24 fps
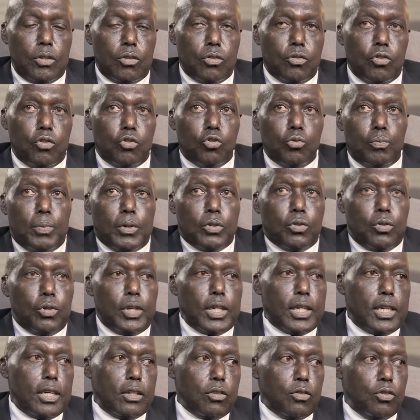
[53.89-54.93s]
So
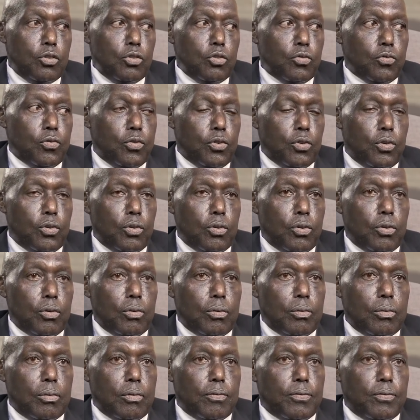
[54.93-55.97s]
supersonic is used
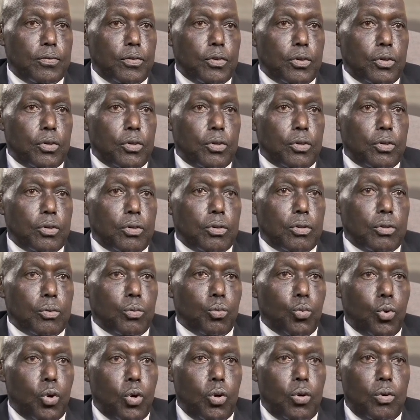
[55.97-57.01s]
for, for
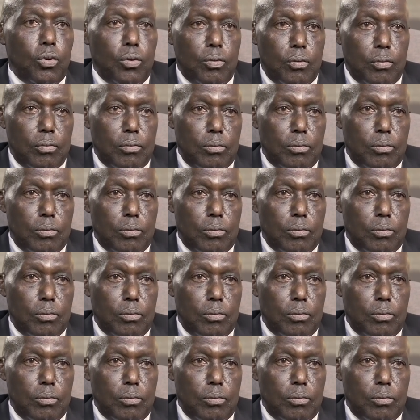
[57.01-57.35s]
war.